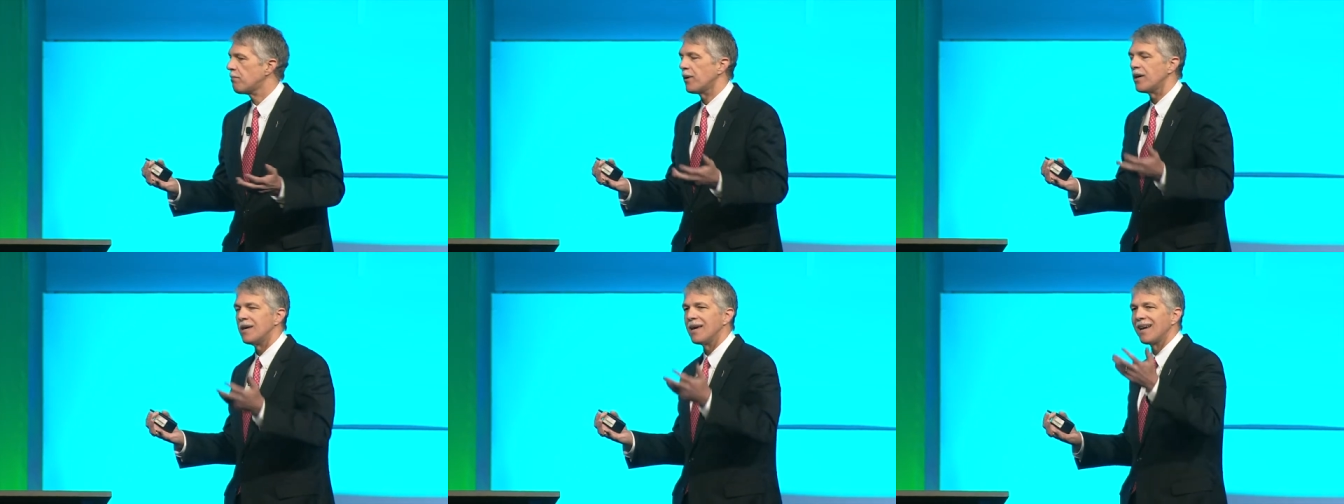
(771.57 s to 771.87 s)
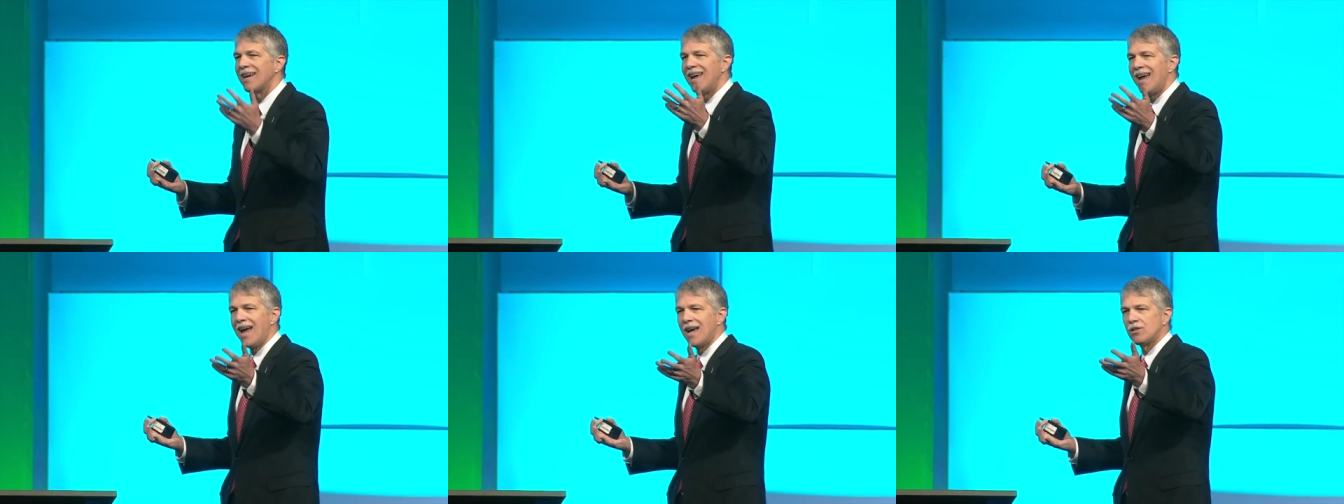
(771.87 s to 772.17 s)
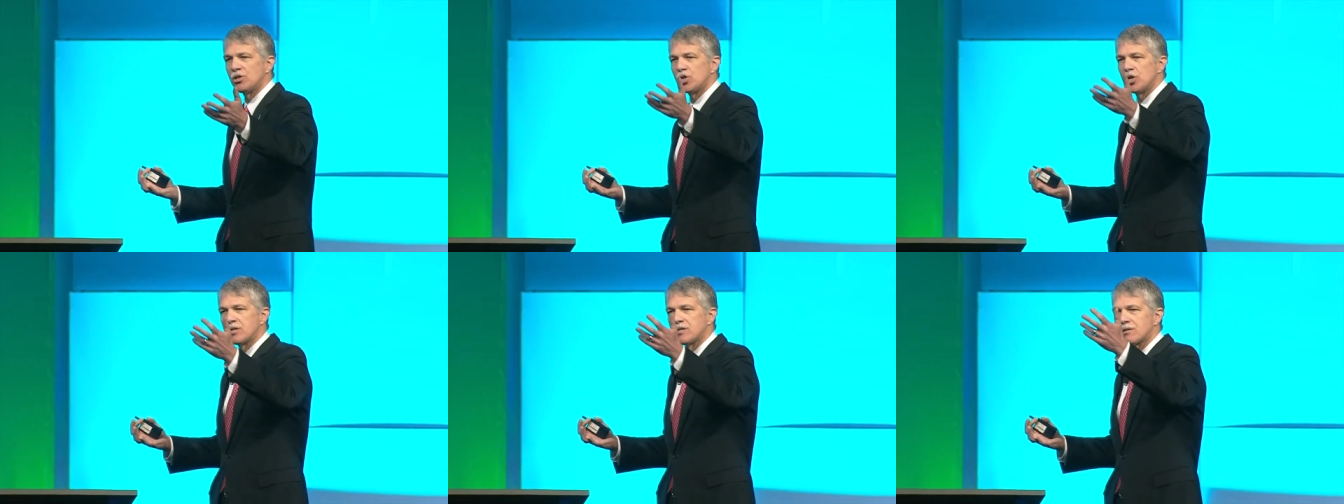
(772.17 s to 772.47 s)
but you
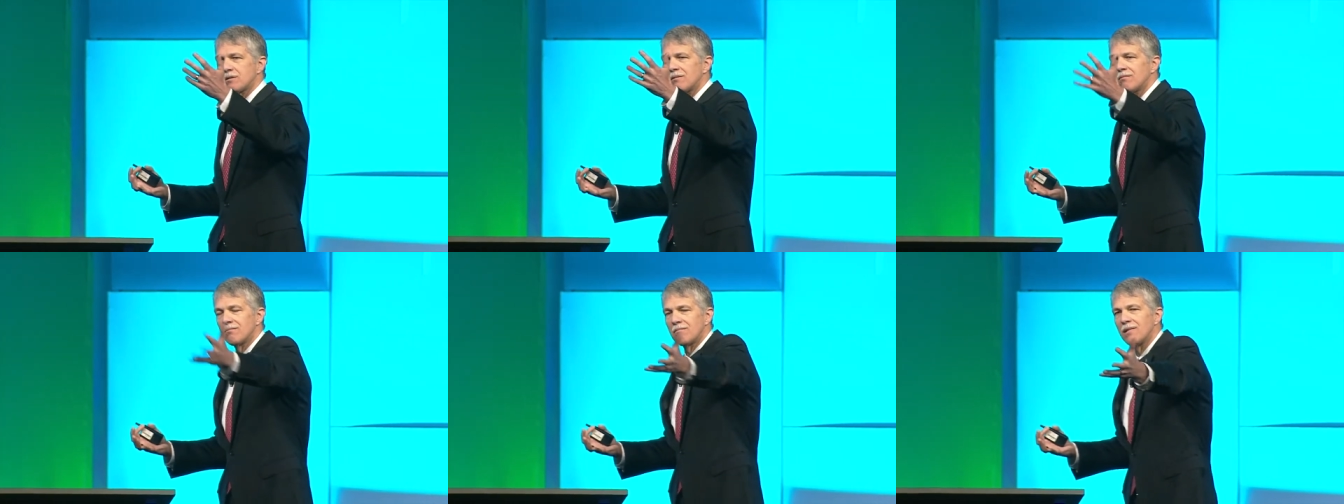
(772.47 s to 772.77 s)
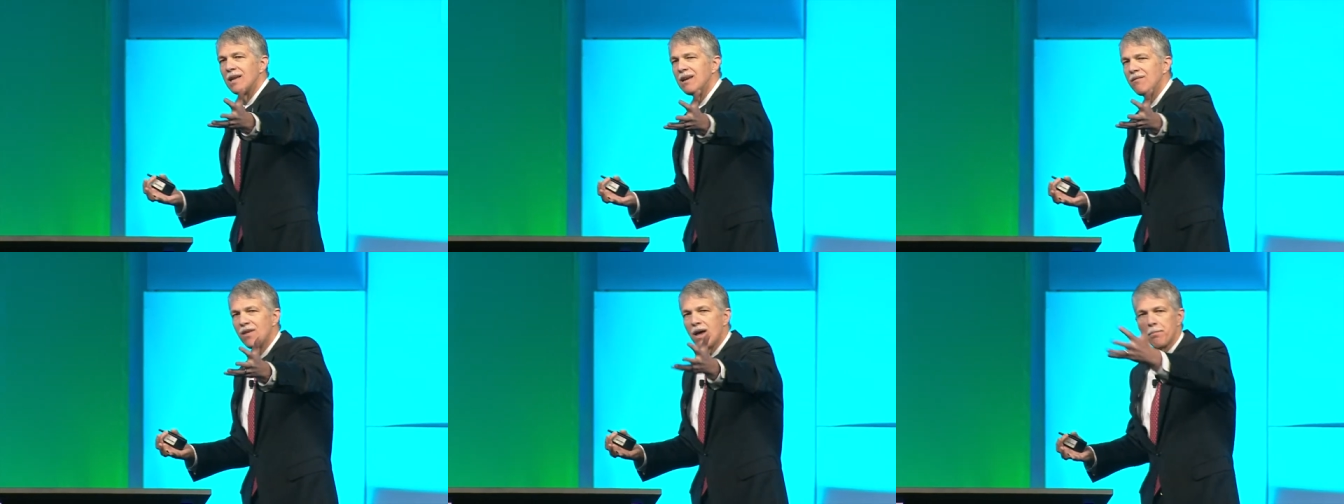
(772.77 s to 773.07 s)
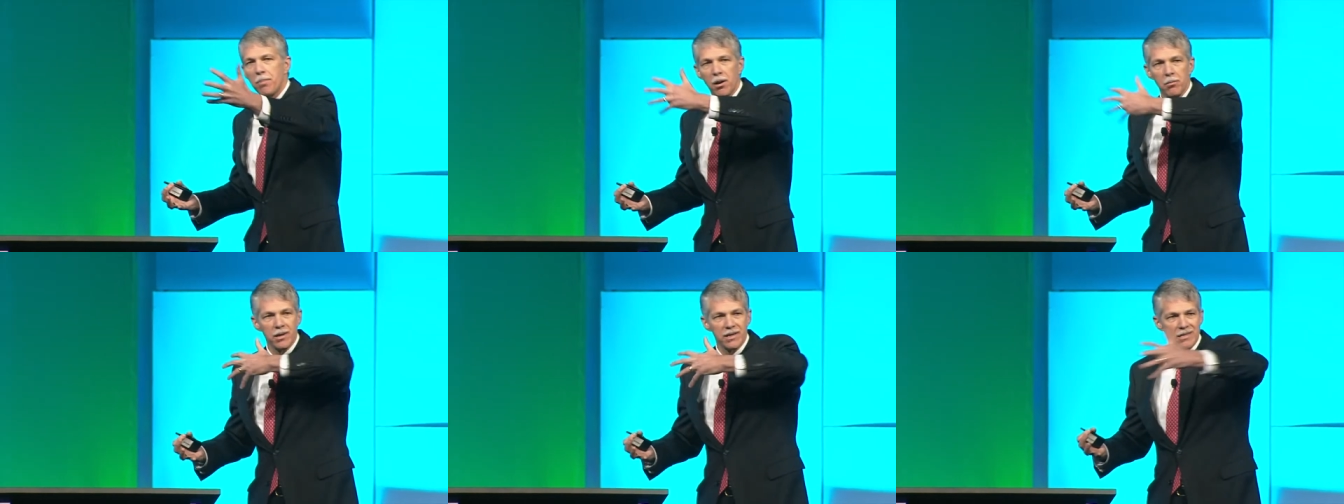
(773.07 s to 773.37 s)
can't just leave that
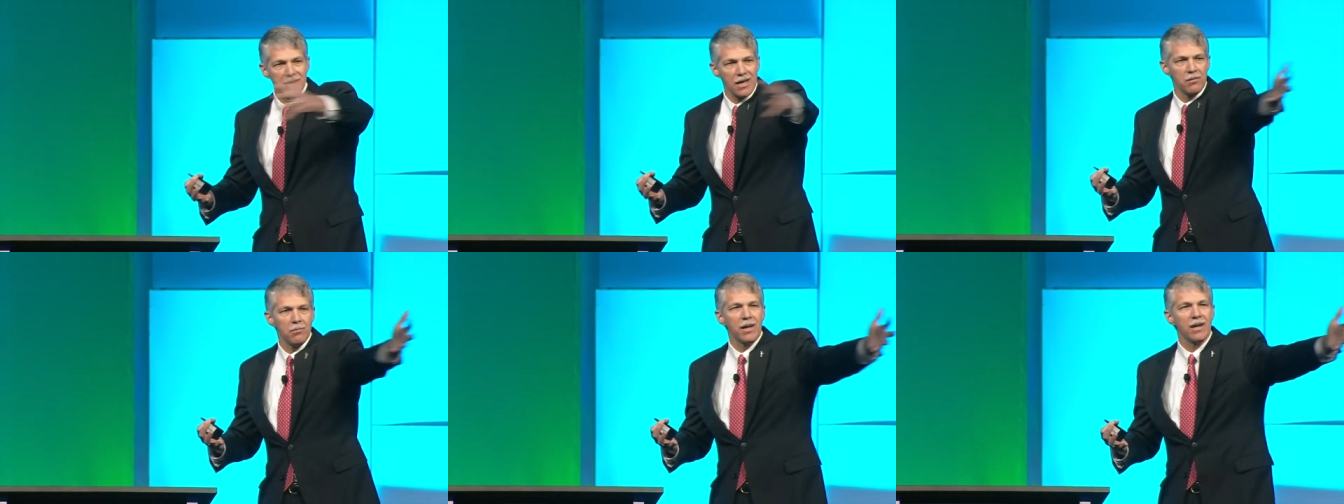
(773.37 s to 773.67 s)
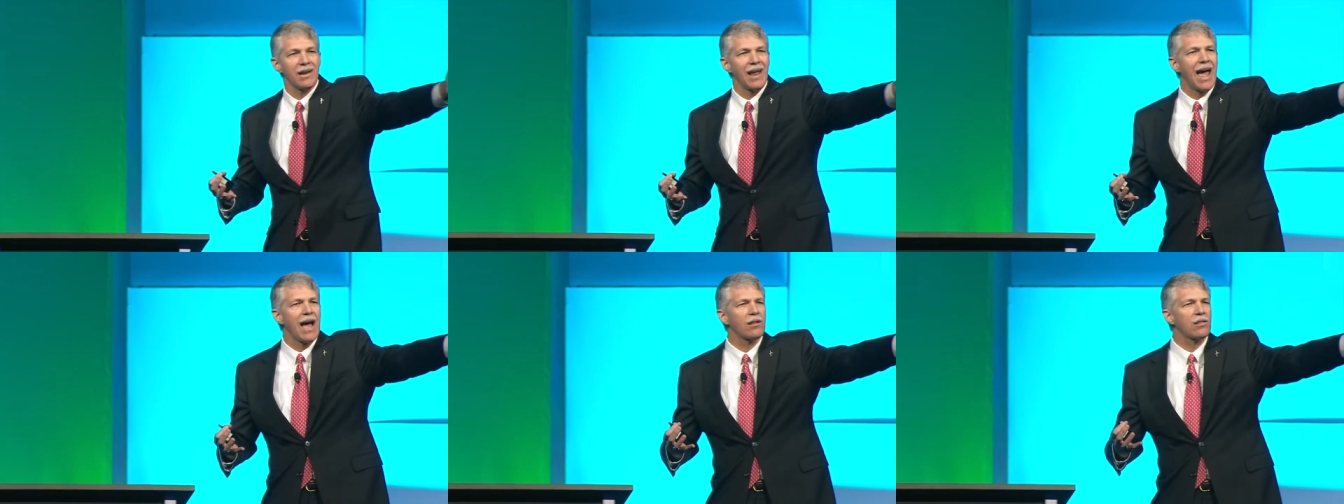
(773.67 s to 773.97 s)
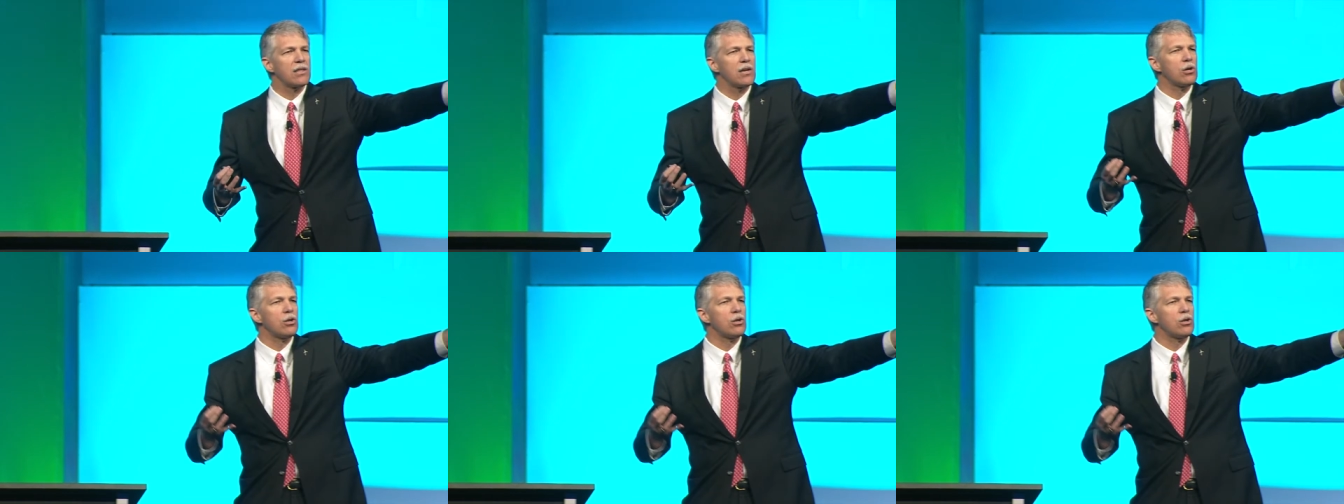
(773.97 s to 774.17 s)
public sentiment out there.